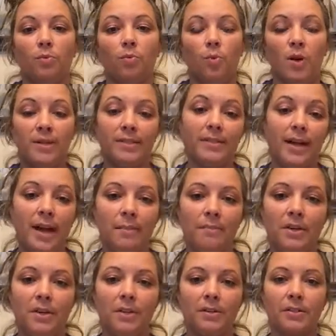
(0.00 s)
one side,
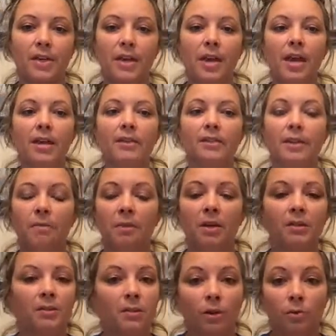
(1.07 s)
because some
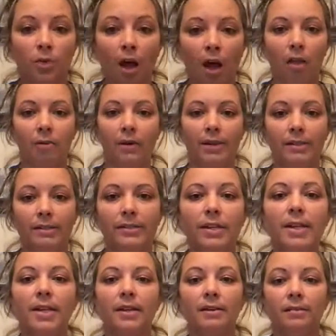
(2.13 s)
kids don't tolerate
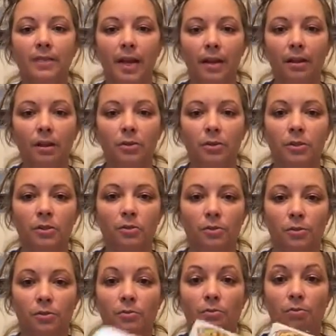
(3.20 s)
sitting that close to
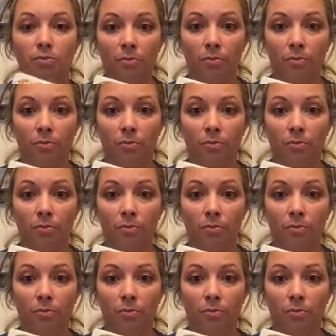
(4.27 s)
you